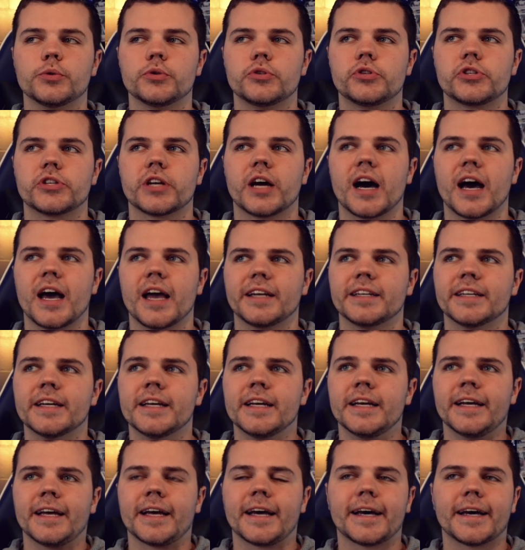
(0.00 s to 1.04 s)
shine.
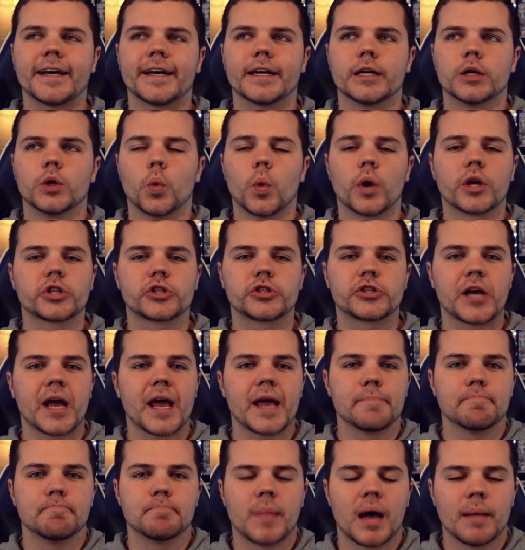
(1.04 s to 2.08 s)
What a
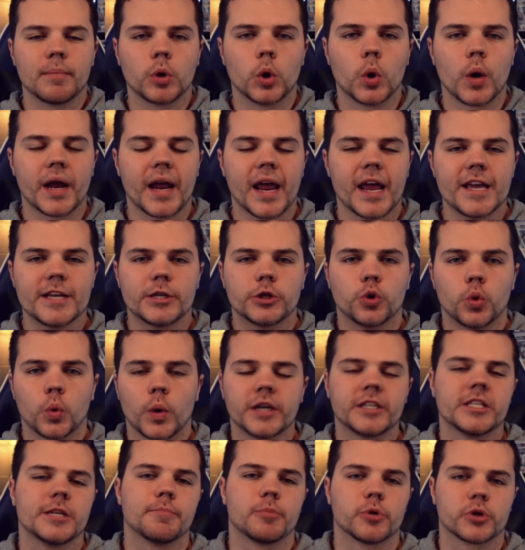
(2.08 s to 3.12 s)
shame. I'm going a
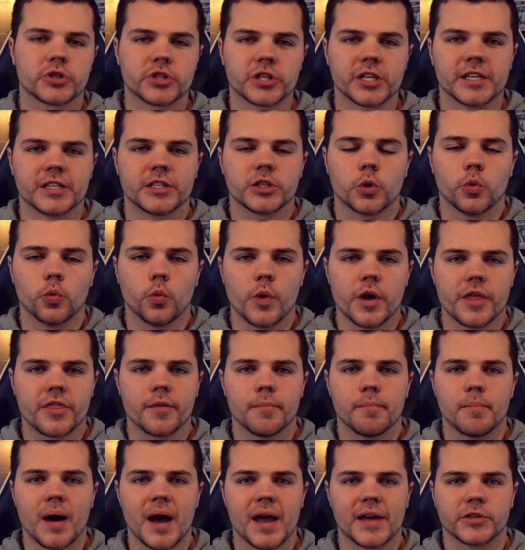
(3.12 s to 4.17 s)
20% with
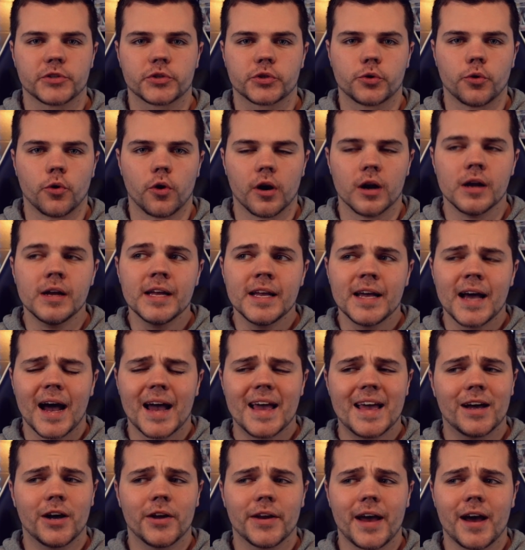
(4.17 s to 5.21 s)
my score. I
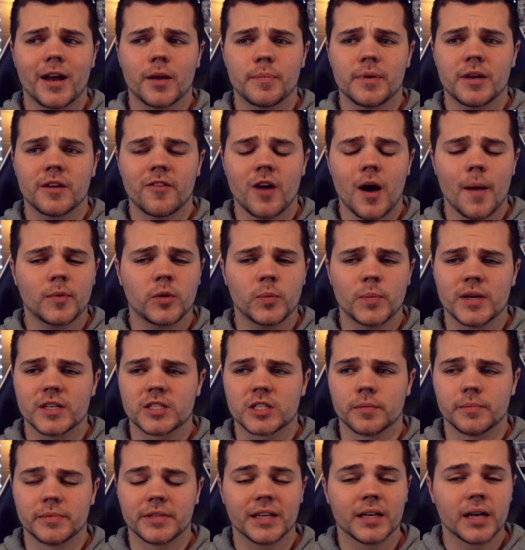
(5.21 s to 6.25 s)
held out a bit of
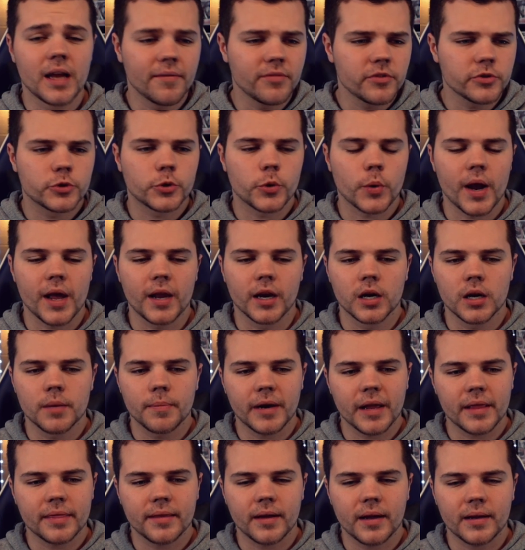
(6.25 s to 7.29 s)
optimism. Didn't love the trailer, but
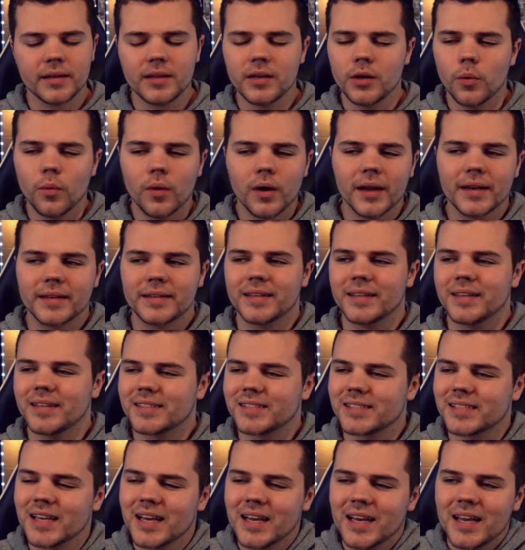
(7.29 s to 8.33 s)
I thought, you know what?
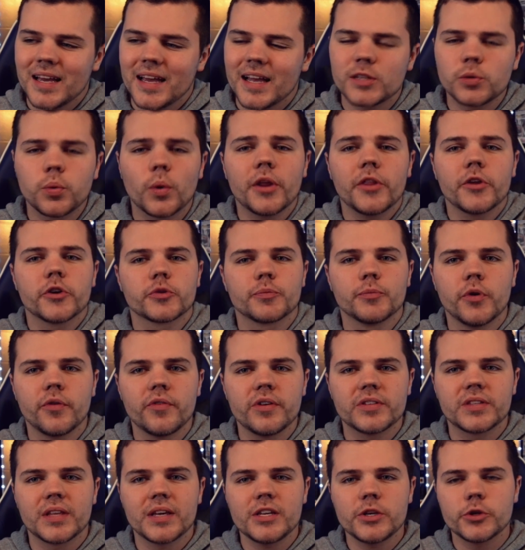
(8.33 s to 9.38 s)
It's one of those
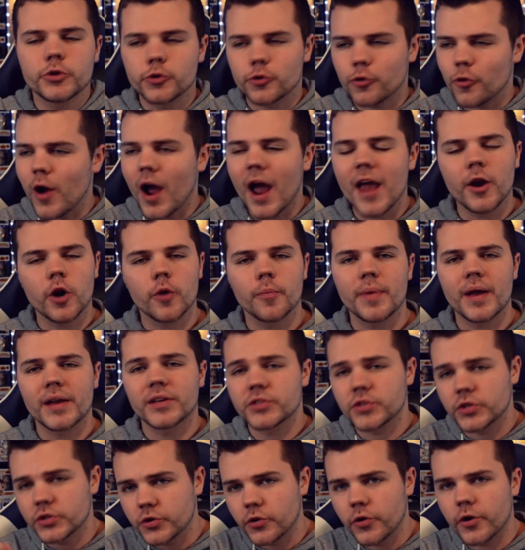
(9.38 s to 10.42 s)
movies that you try your
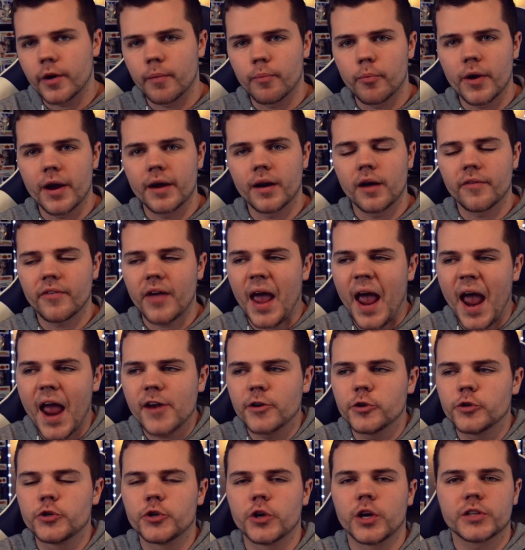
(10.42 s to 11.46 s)
best to turn your brain off
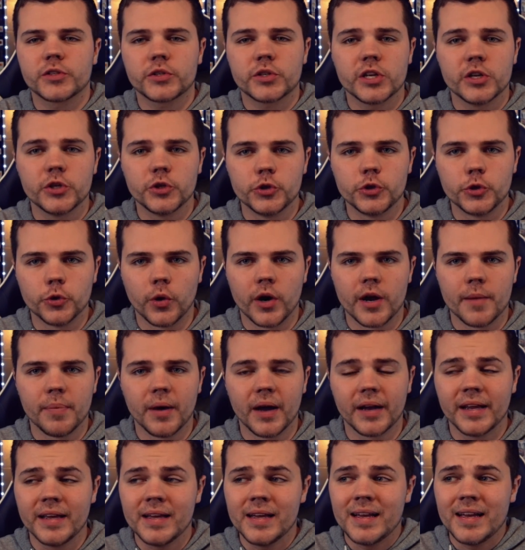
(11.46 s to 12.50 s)
and just enjoy.
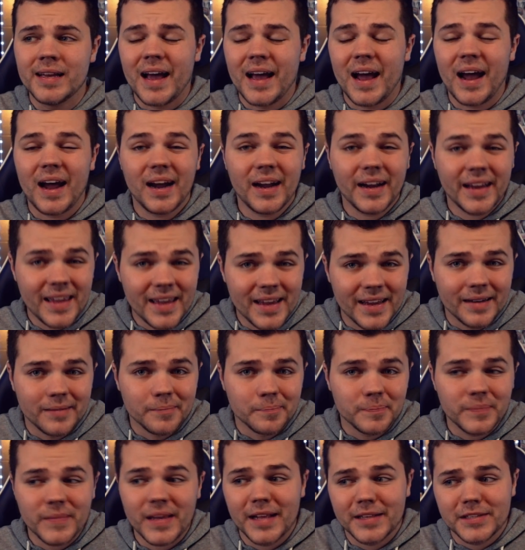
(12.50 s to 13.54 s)
But again,
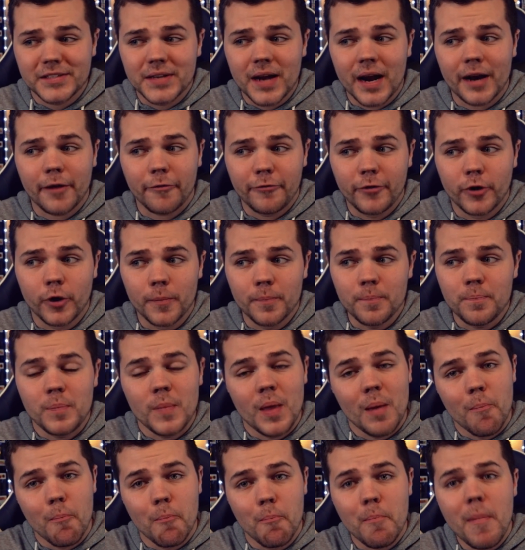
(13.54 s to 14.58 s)
it's not a film
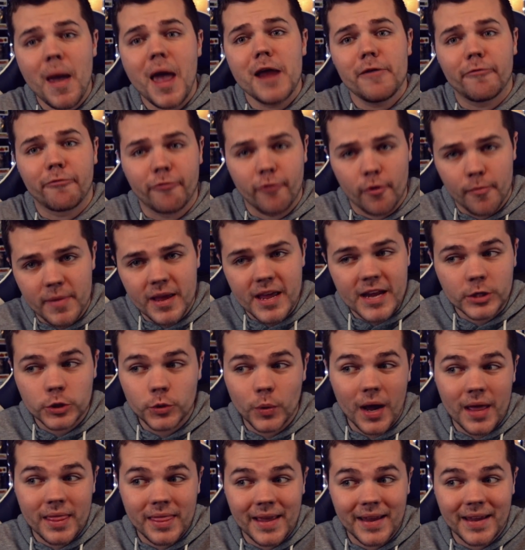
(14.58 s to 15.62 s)
made for me. Do
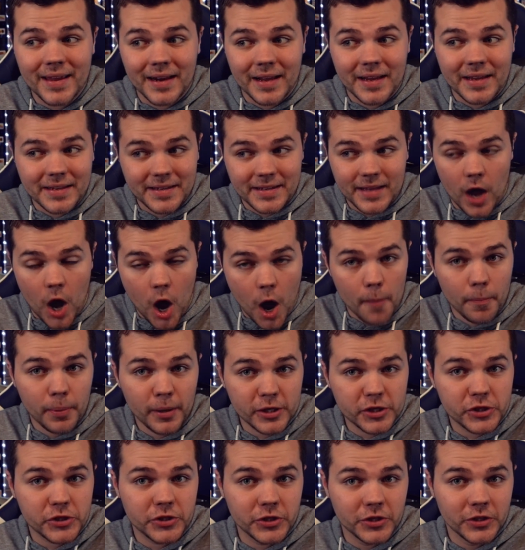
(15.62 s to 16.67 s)
I think it
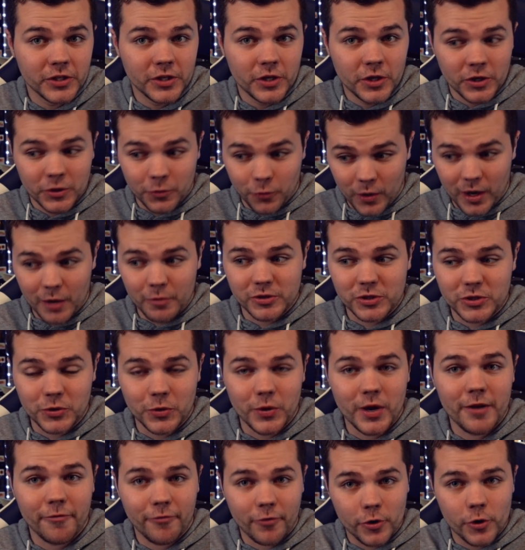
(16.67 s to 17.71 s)
accomplished what it was
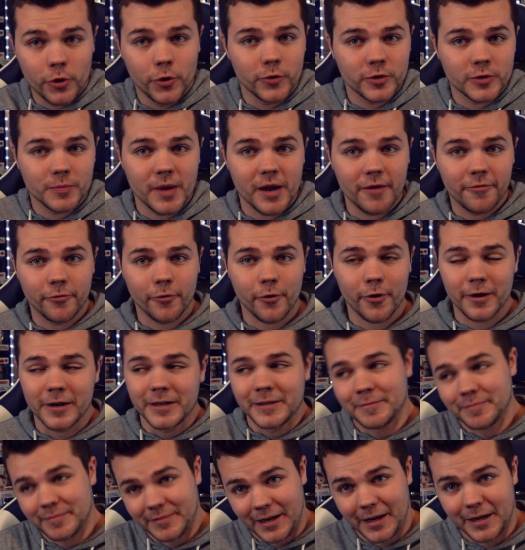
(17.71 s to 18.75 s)
doing for who it was made for?
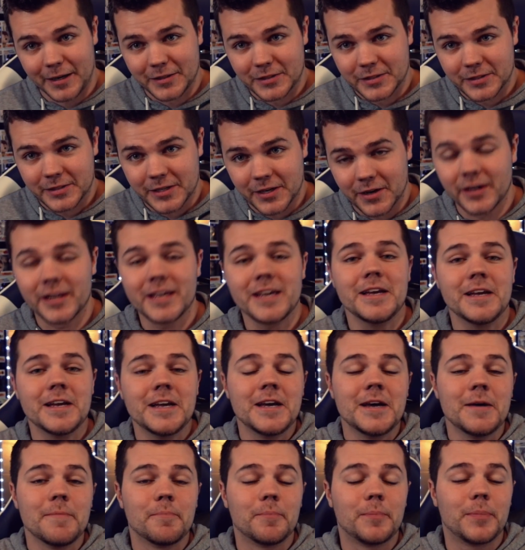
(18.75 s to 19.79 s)
Not necessarily.
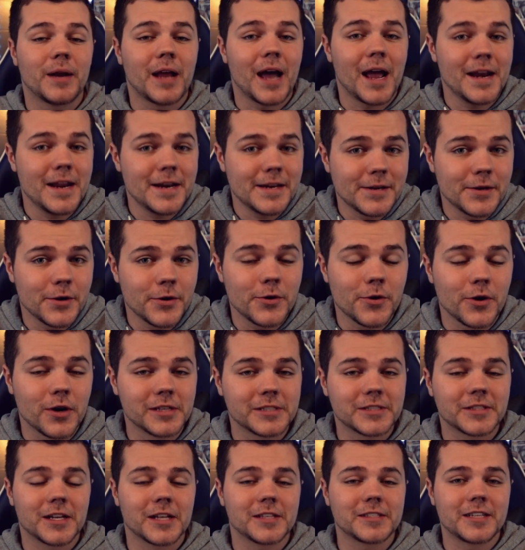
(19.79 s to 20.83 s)
But I need to know your
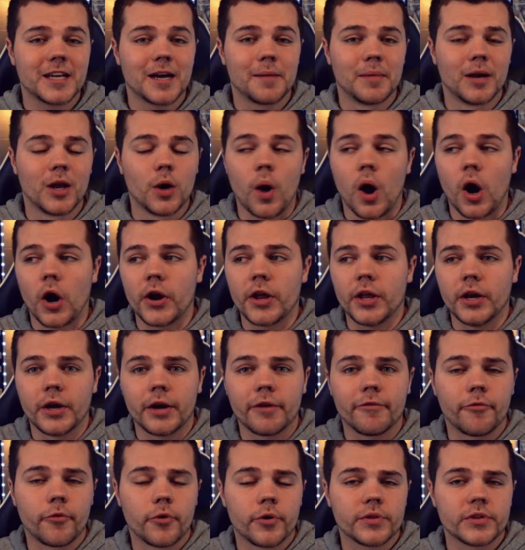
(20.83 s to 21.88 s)
all's thoughts down below. Are you
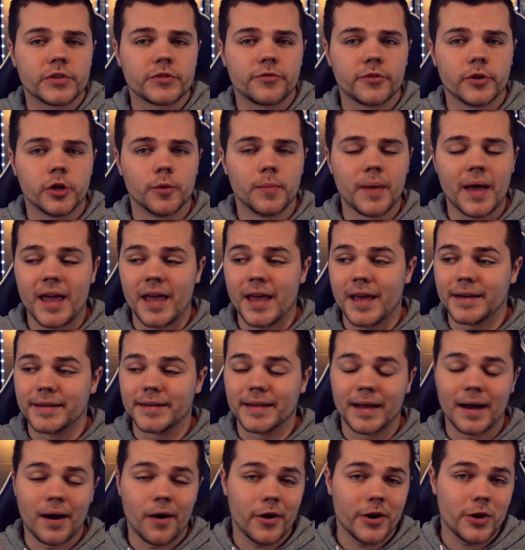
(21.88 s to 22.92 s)
looking forward to this film? And
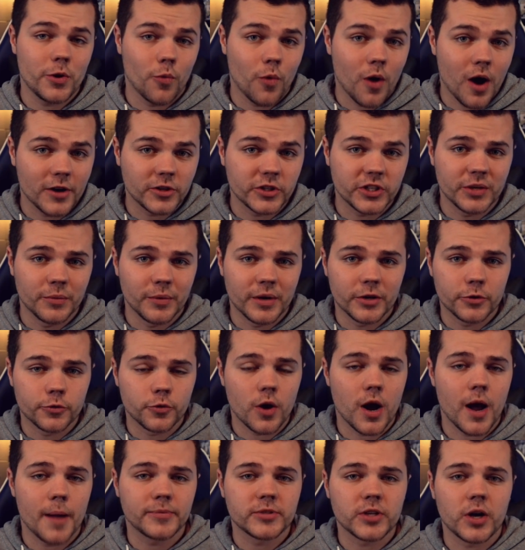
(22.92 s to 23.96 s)
are you watching it when it
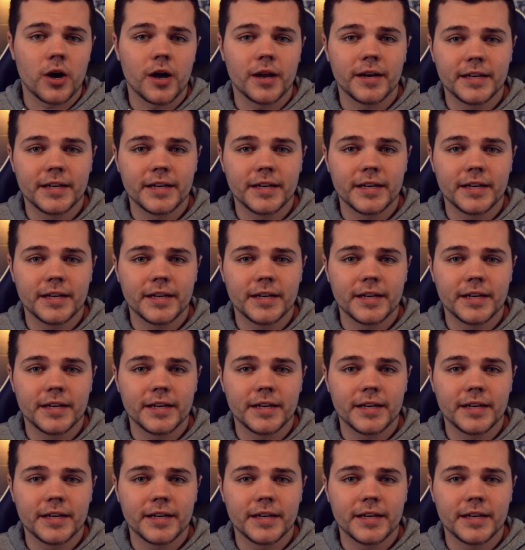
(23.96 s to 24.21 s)
drops on